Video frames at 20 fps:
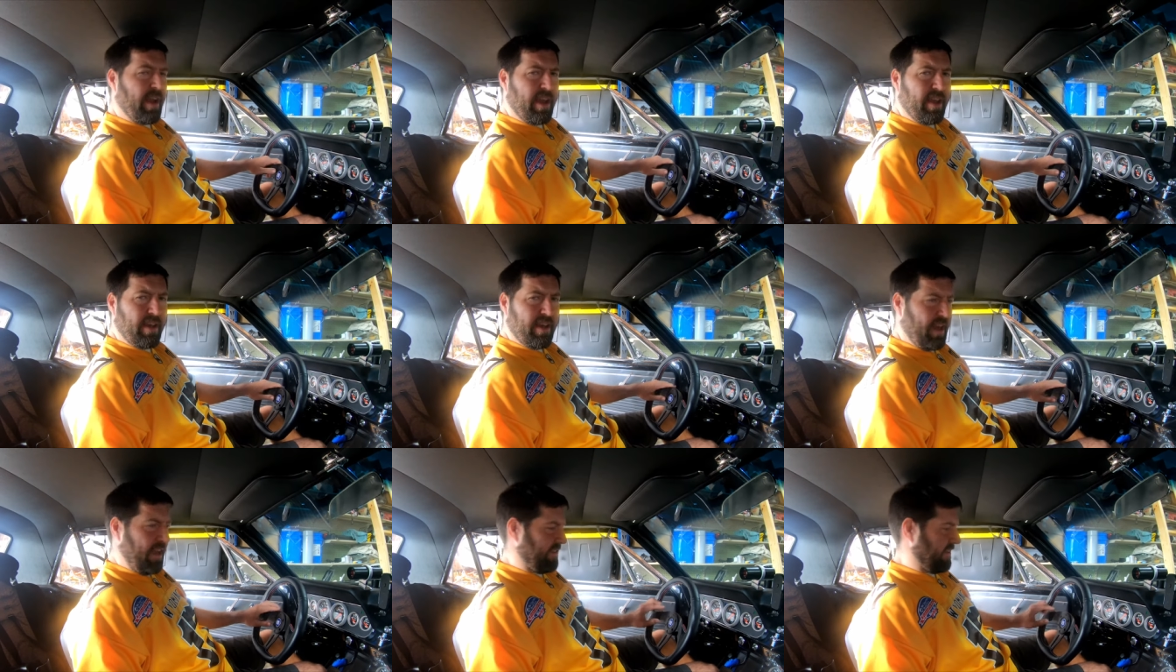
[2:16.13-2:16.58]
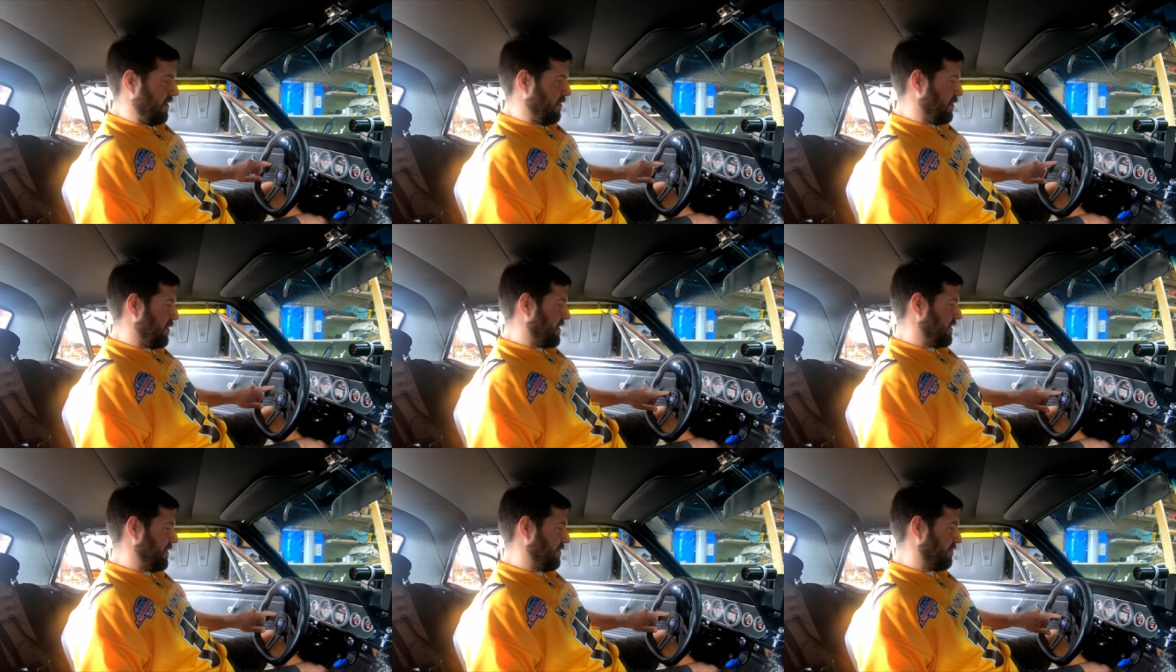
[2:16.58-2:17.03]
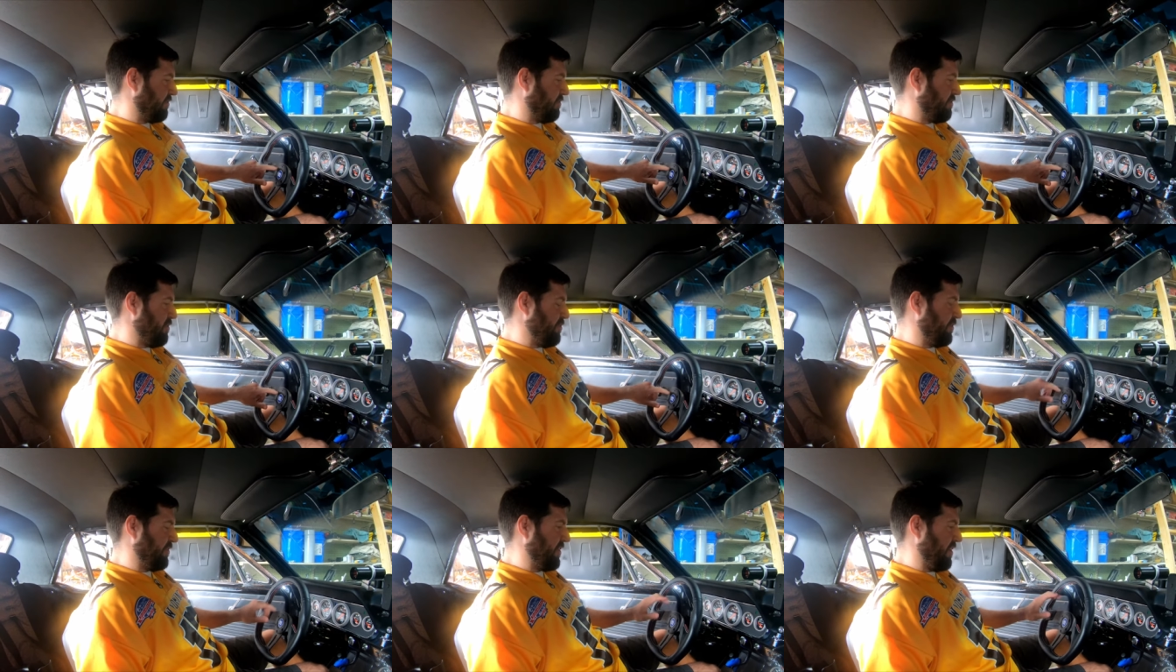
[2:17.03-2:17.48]
And as I look at these
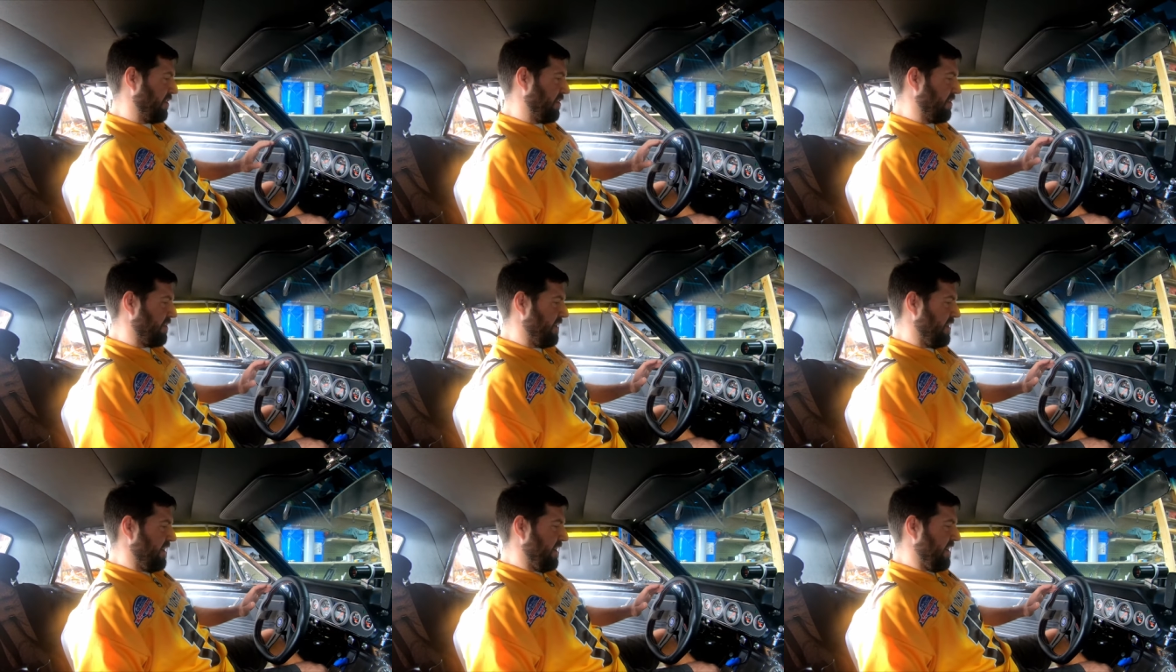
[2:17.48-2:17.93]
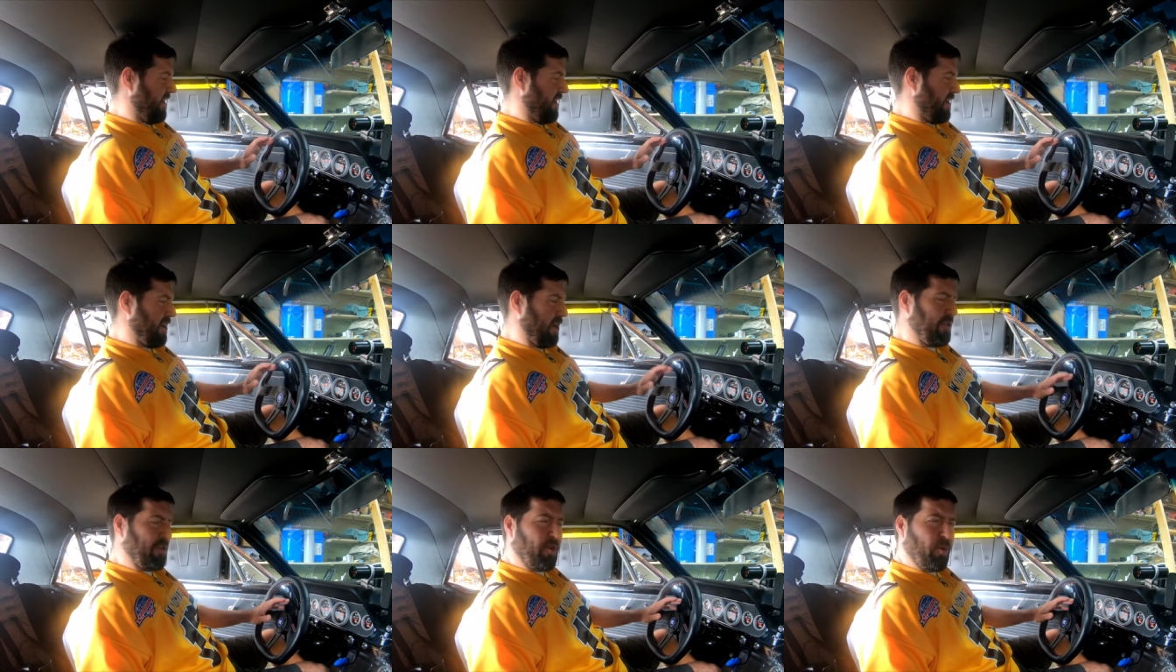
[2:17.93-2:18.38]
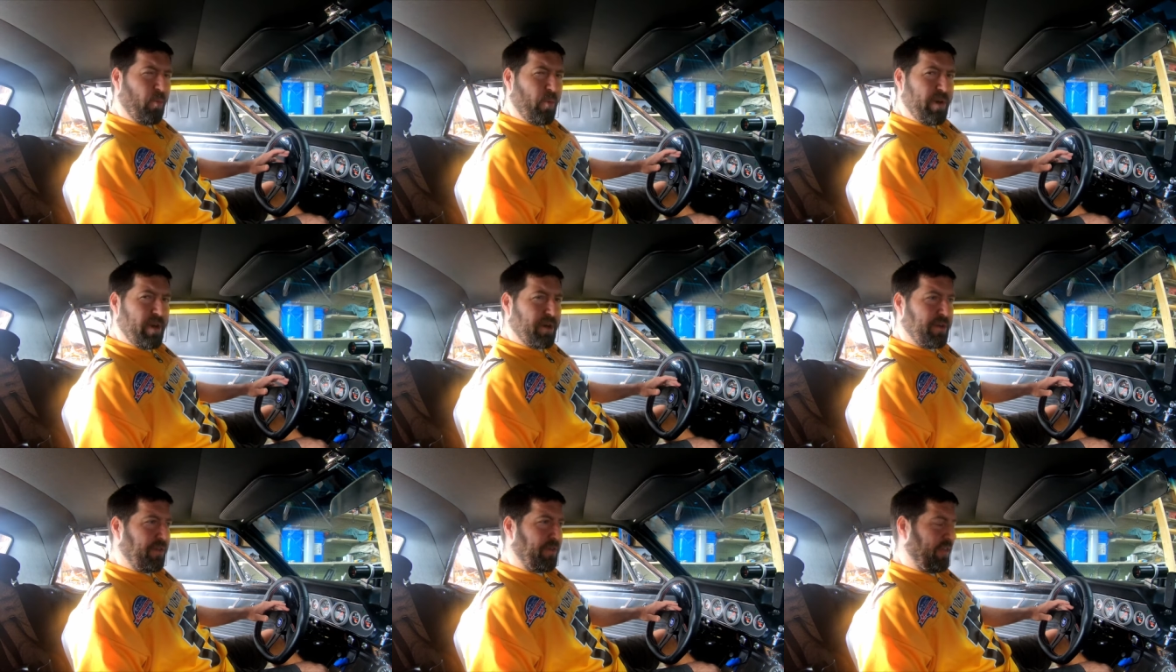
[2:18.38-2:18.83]
screws here, another
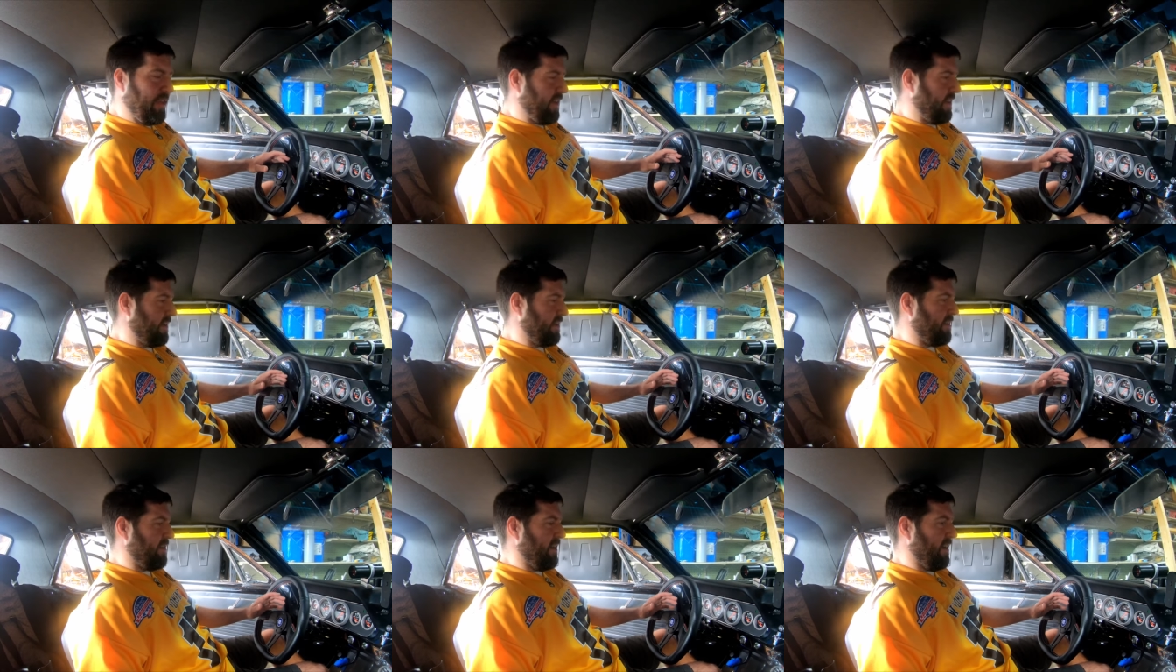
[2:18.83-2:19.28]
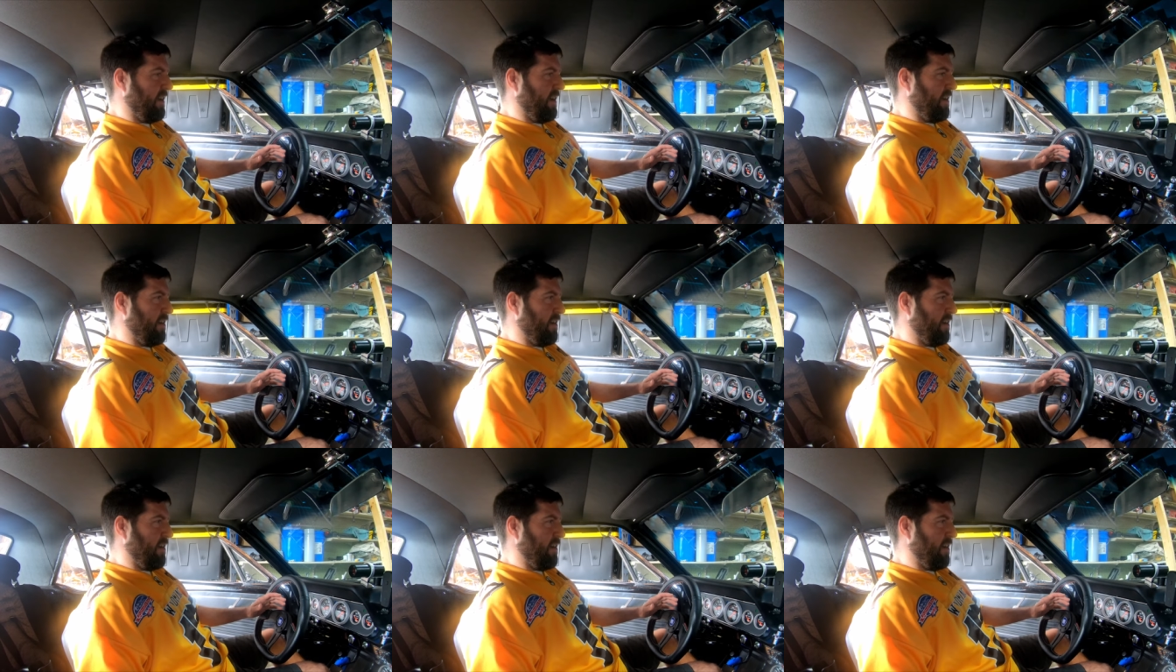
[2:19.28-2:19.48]
weird thing,